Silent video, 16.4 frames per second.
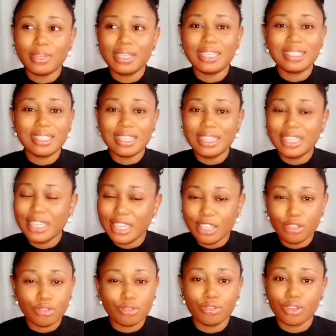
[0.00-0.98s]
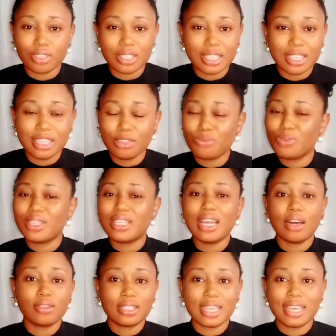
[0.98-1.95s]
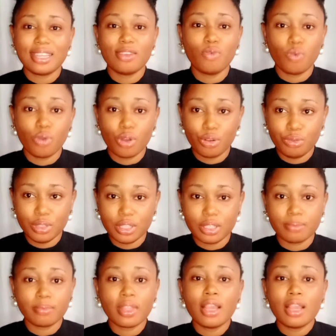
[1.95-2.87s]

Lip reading: easily into your skin without any worries.